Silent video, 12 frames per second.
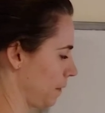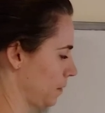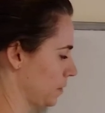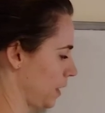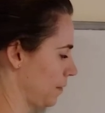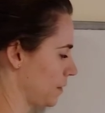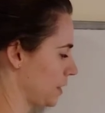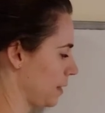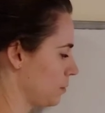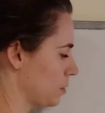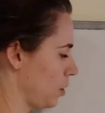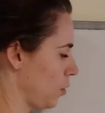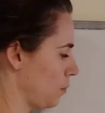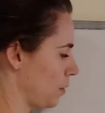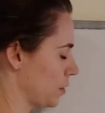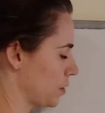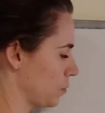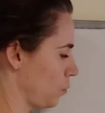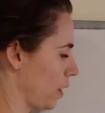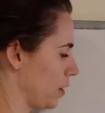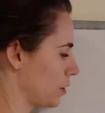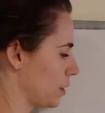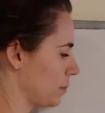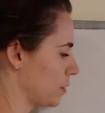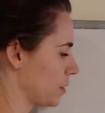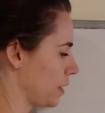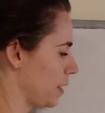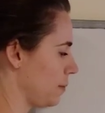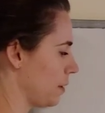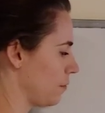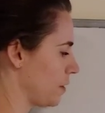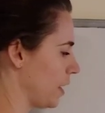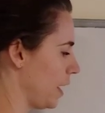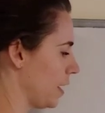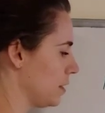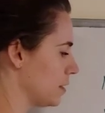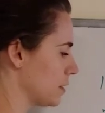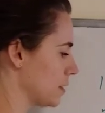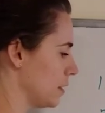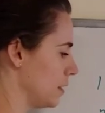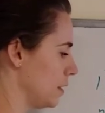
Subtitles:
So you have the same slope, or the y-intercept's the same. If yes,